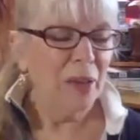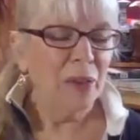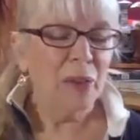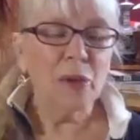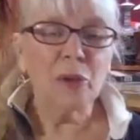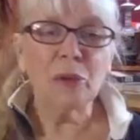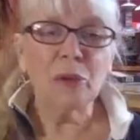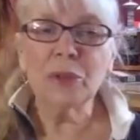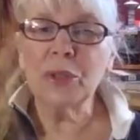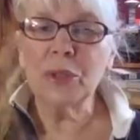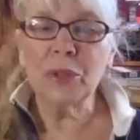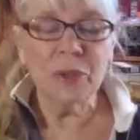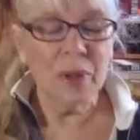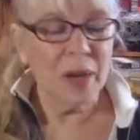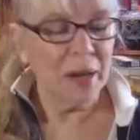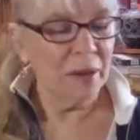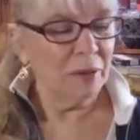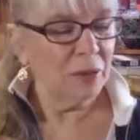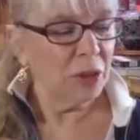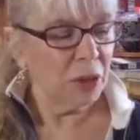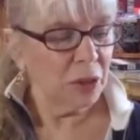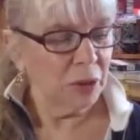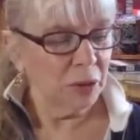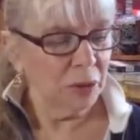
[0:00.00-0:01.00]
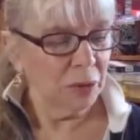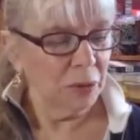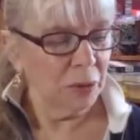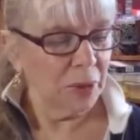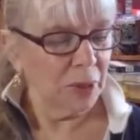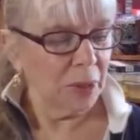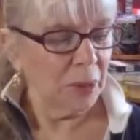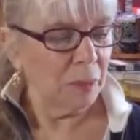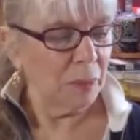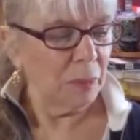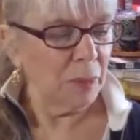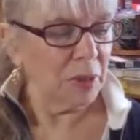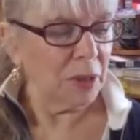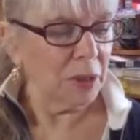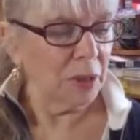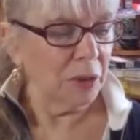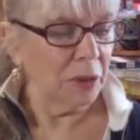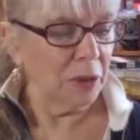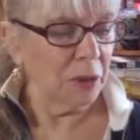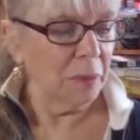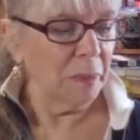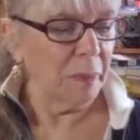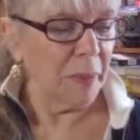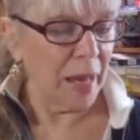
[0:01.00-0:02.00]
Those who have children must
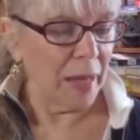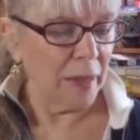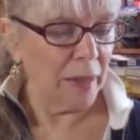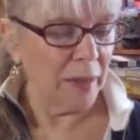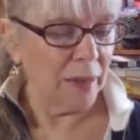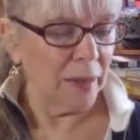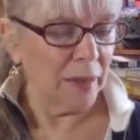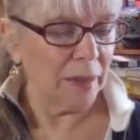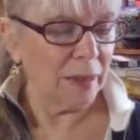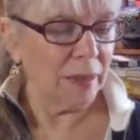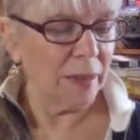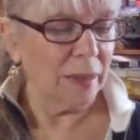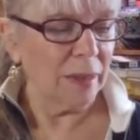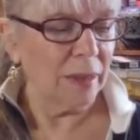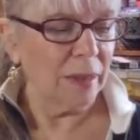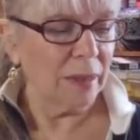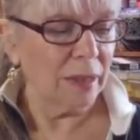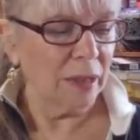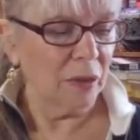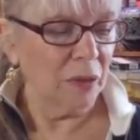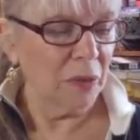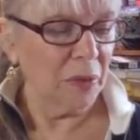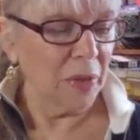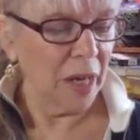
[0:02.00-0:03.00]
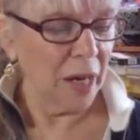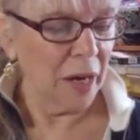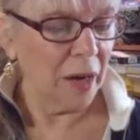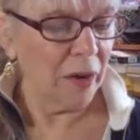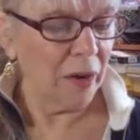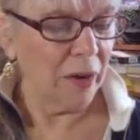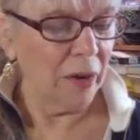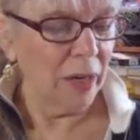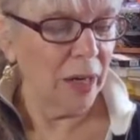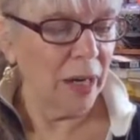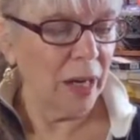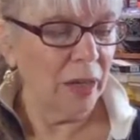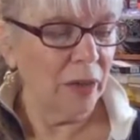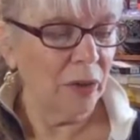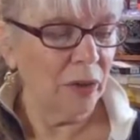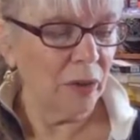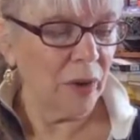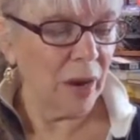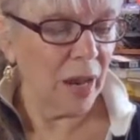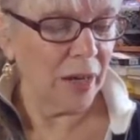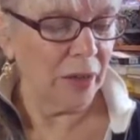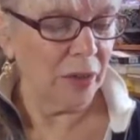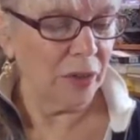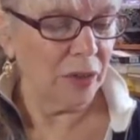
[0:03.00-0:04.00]
learn balance, self-care, and
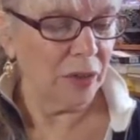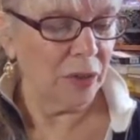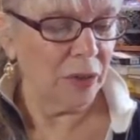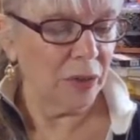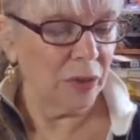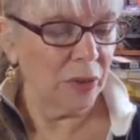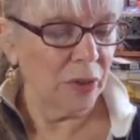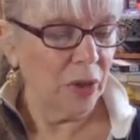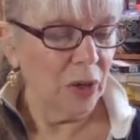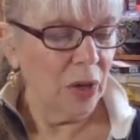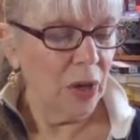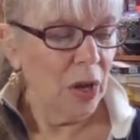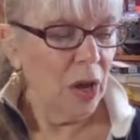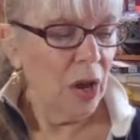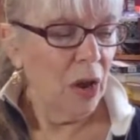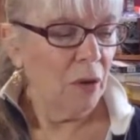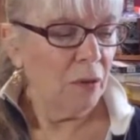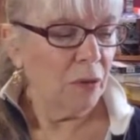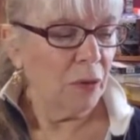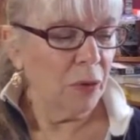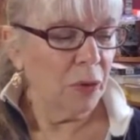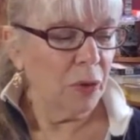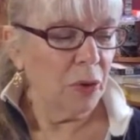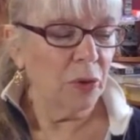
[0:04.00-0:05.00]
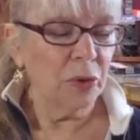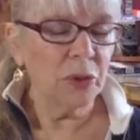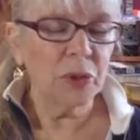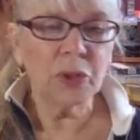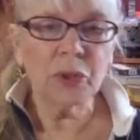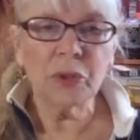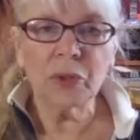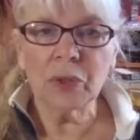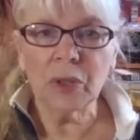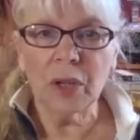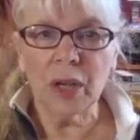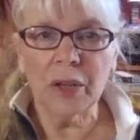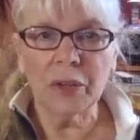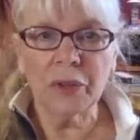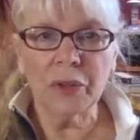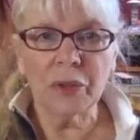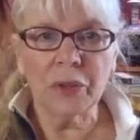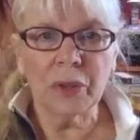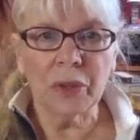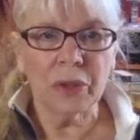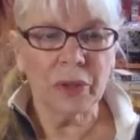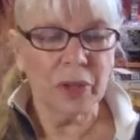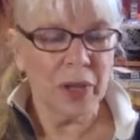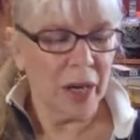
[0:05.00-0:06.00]
gratitude for those who are under their